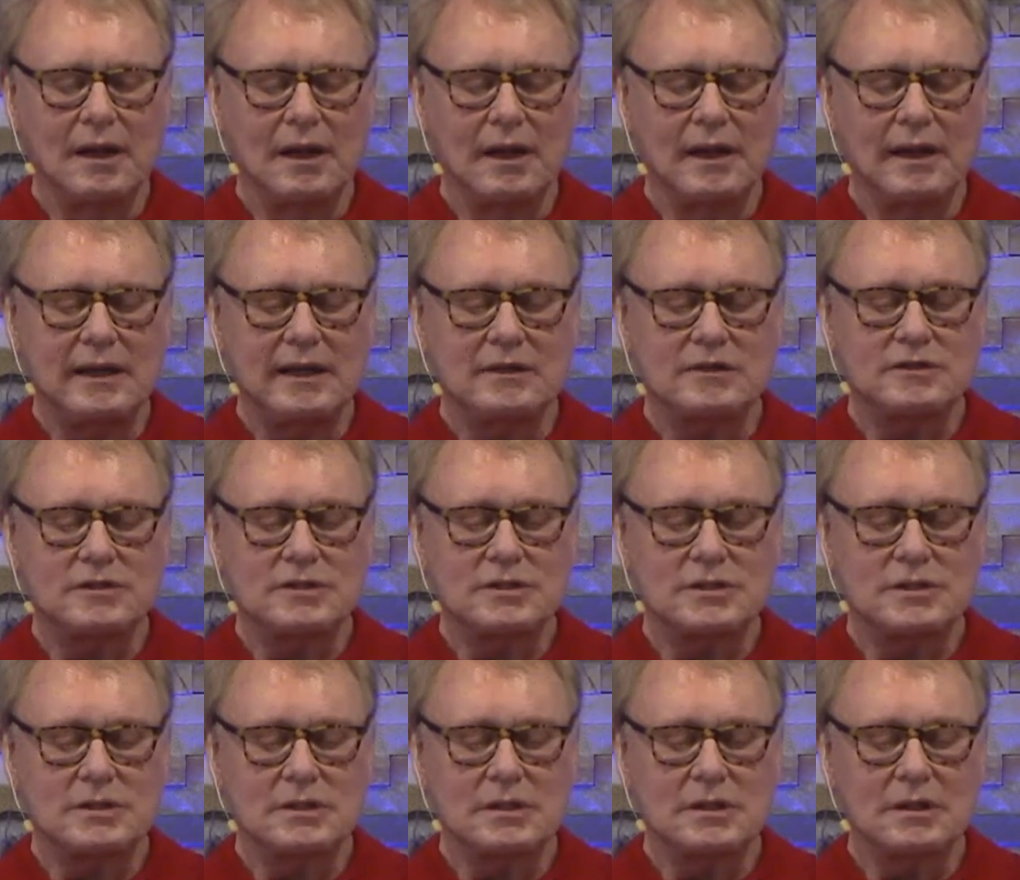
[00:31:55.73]
it's
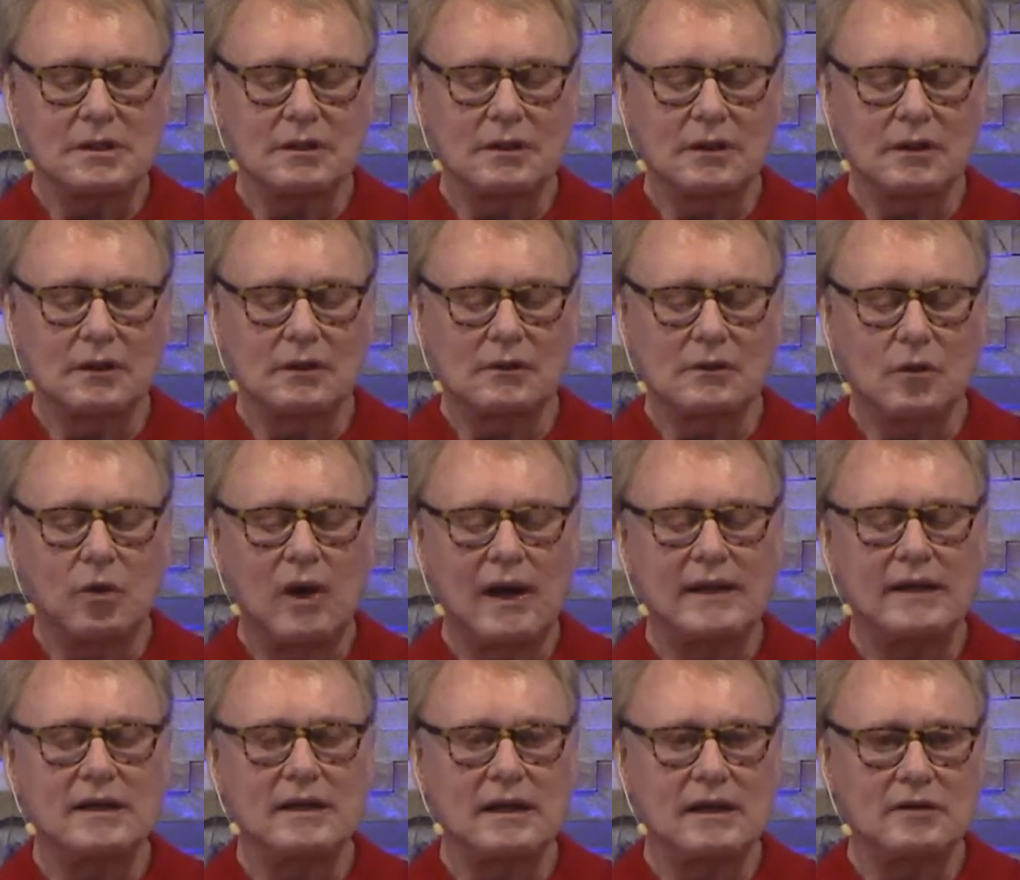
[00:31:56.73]
quite
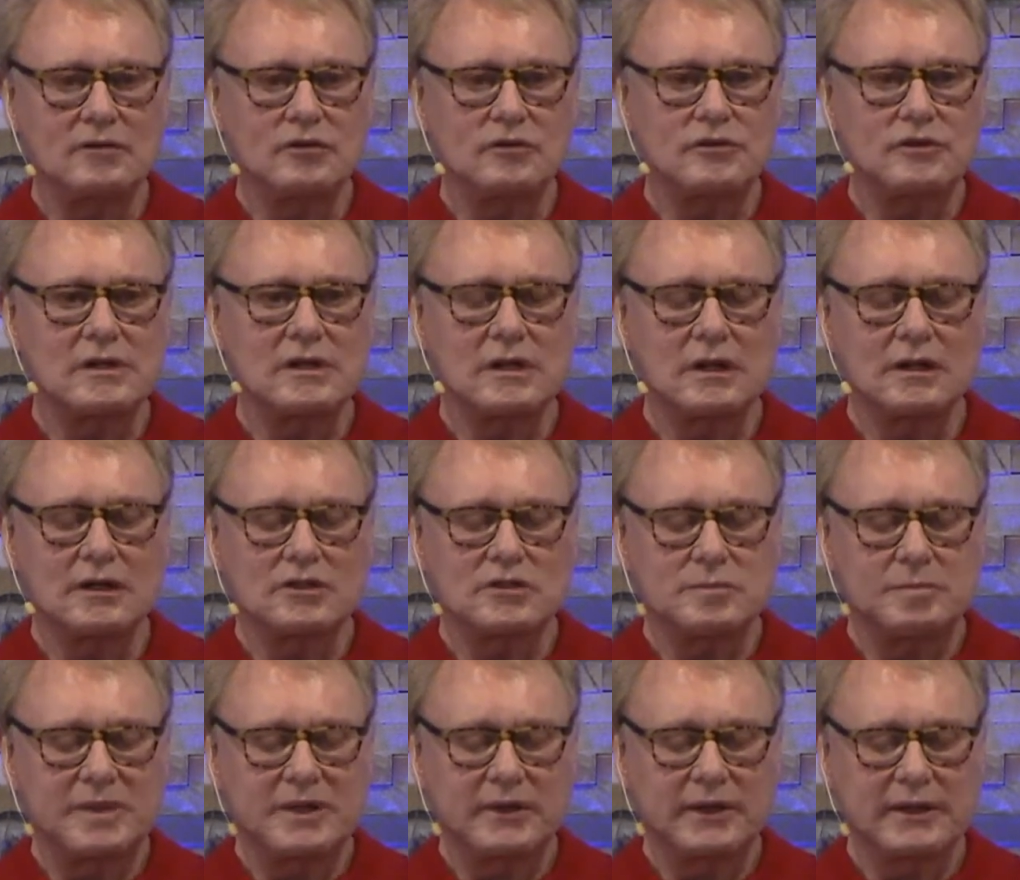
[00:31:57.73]
an interesting
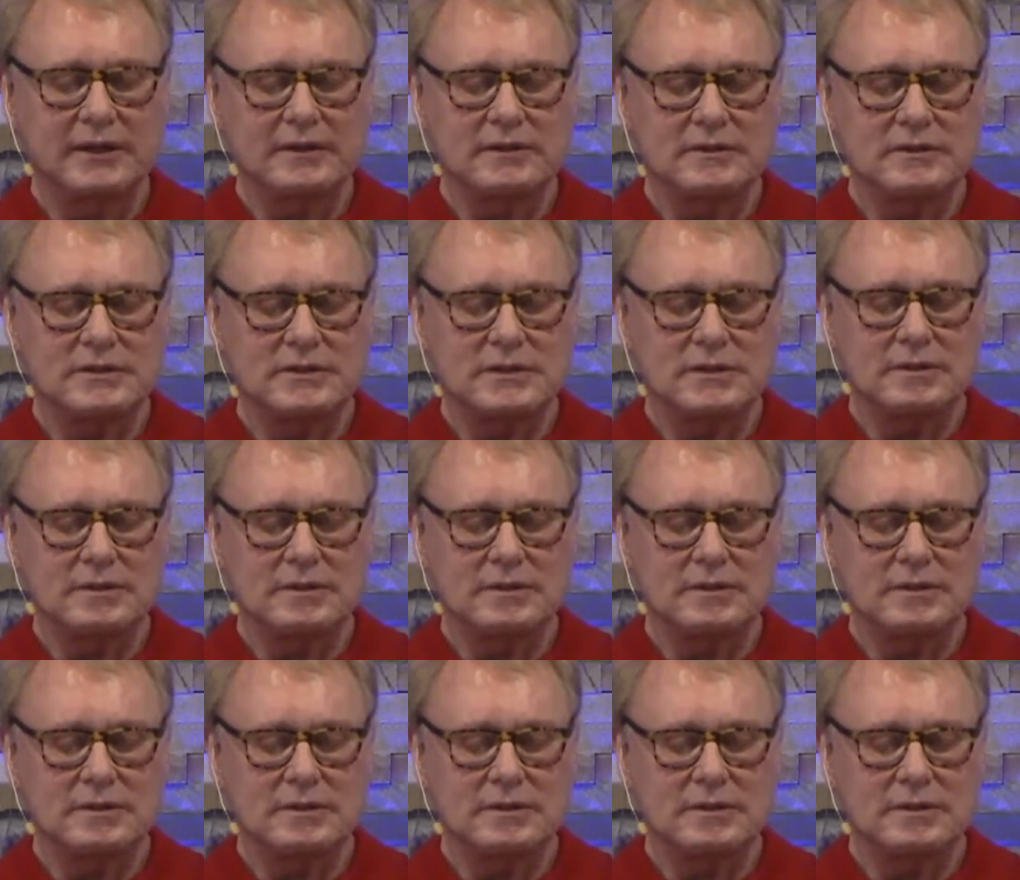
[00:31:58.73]
experience.